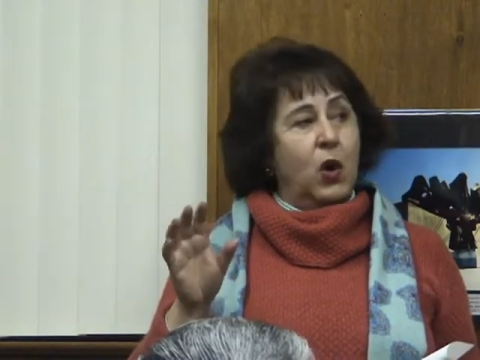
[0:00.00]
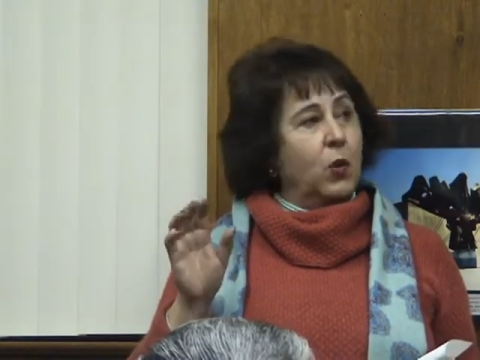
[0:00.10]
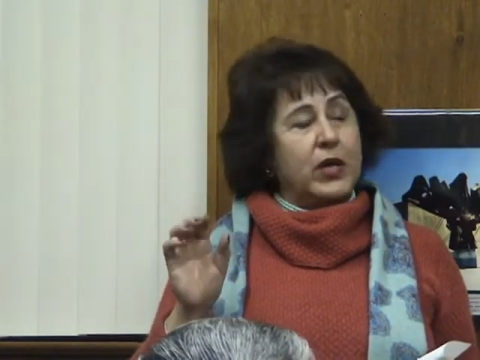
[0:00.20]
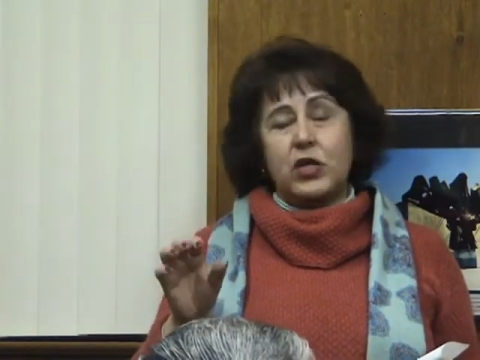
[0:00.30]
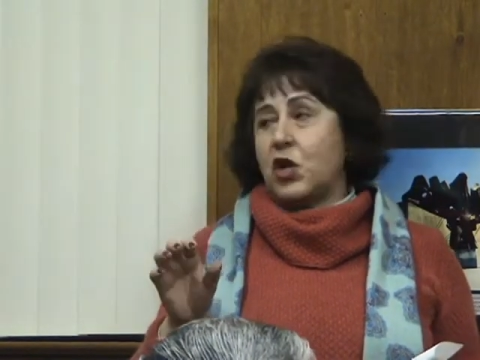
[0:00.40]

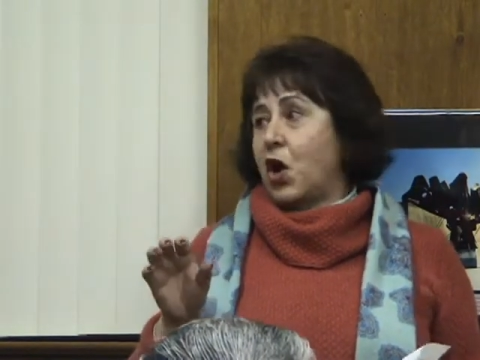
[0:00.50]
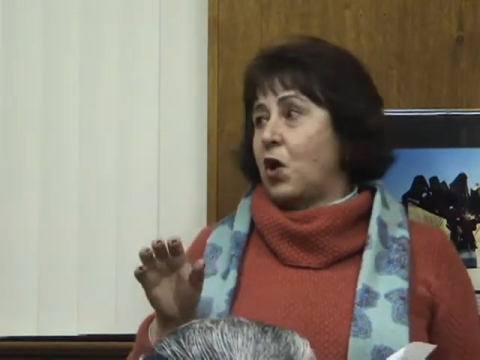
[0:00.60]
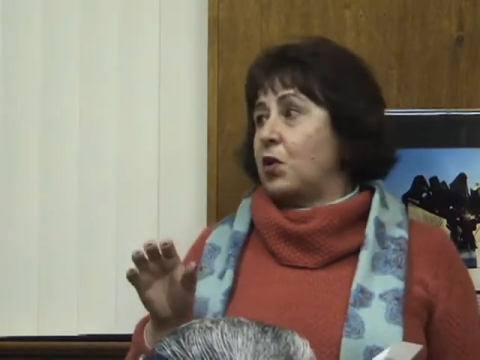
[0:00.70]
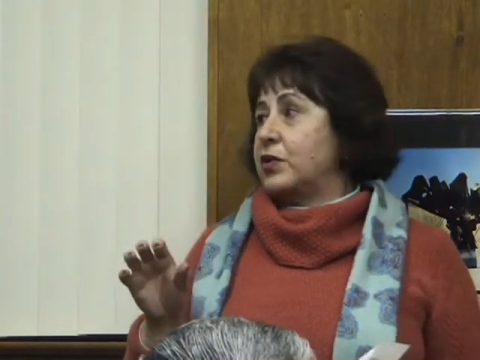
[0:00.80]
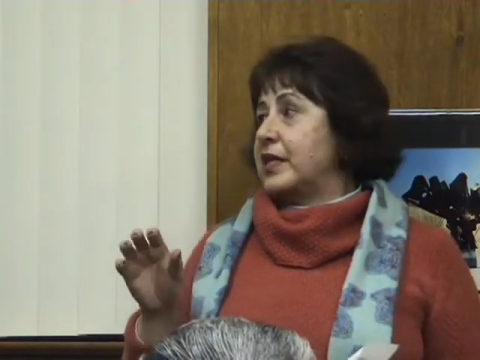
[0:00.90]
we
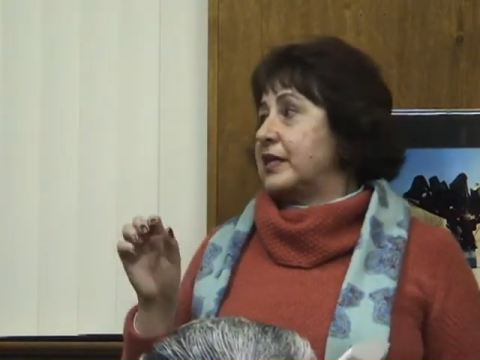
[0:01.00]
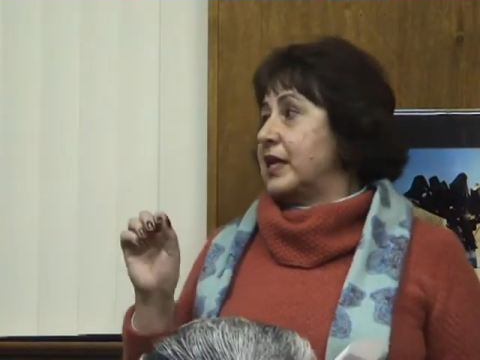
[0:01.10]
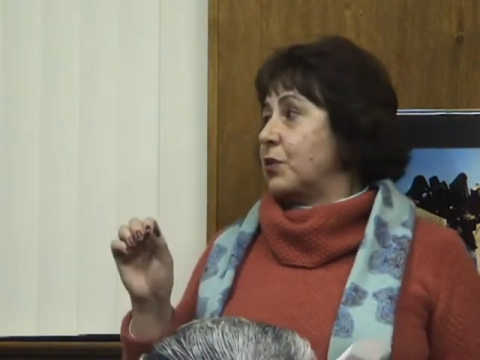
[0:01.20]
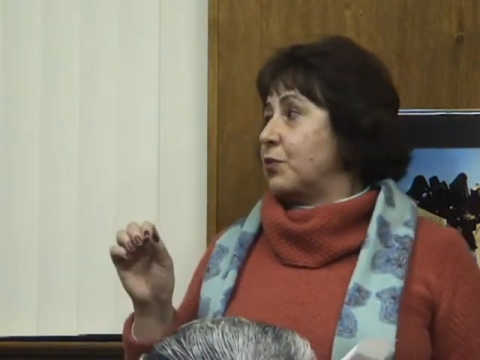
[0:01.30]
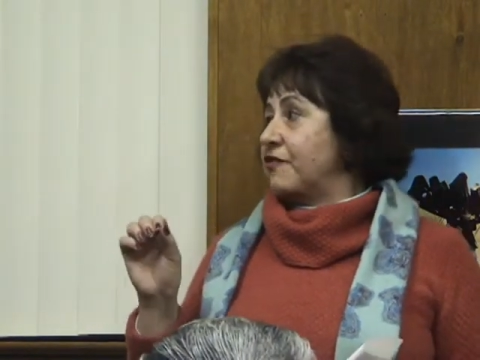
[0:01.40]
know that
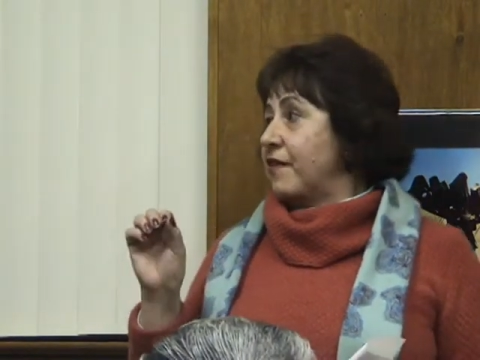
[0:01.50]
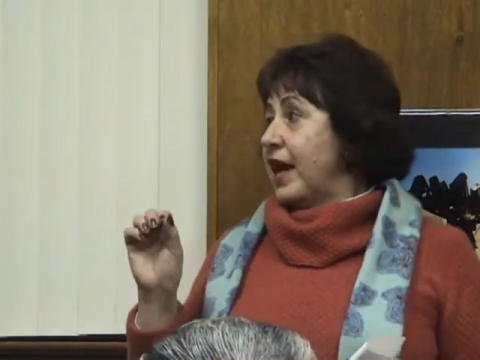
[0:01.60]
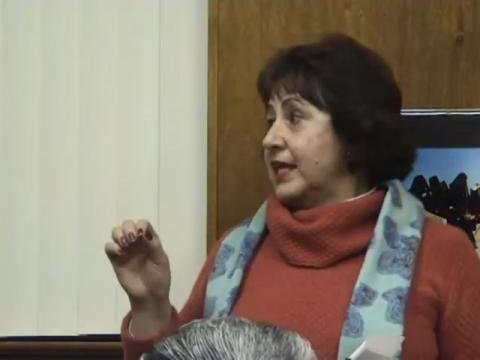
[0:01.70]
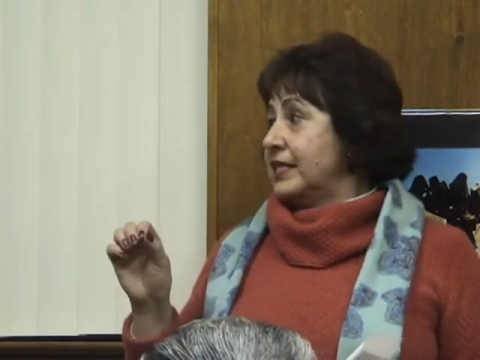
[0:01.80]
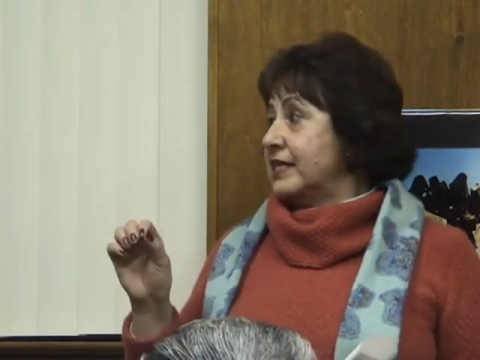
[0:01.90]
there were
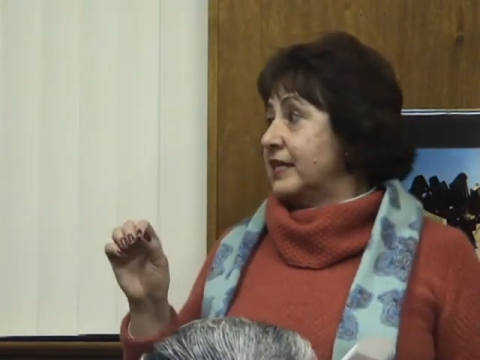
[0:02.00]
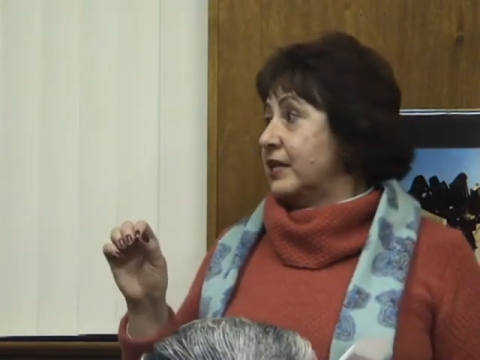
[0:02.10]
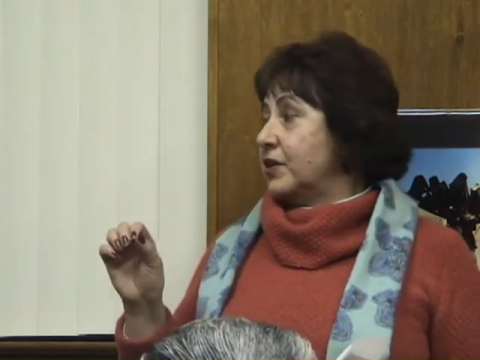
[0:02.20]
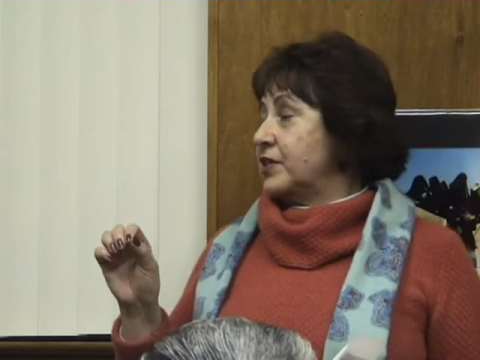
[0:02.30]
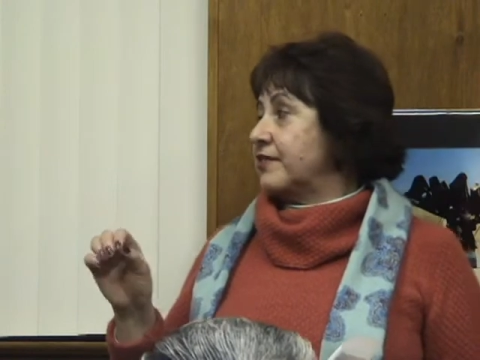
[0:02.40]

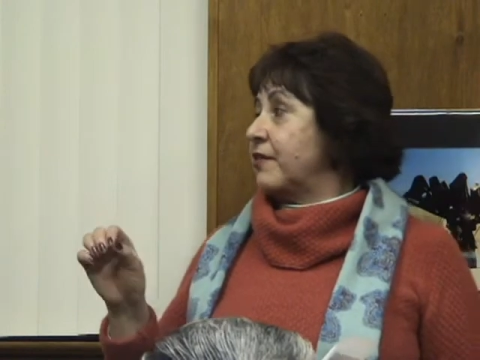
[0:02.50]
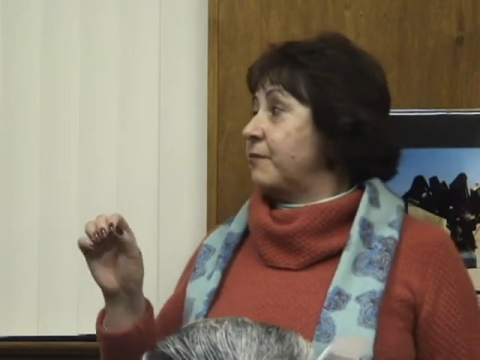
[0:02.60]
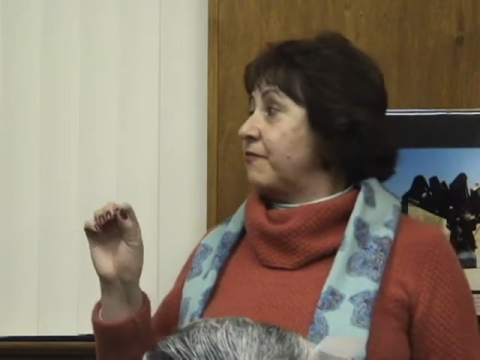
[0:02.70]
volunteers from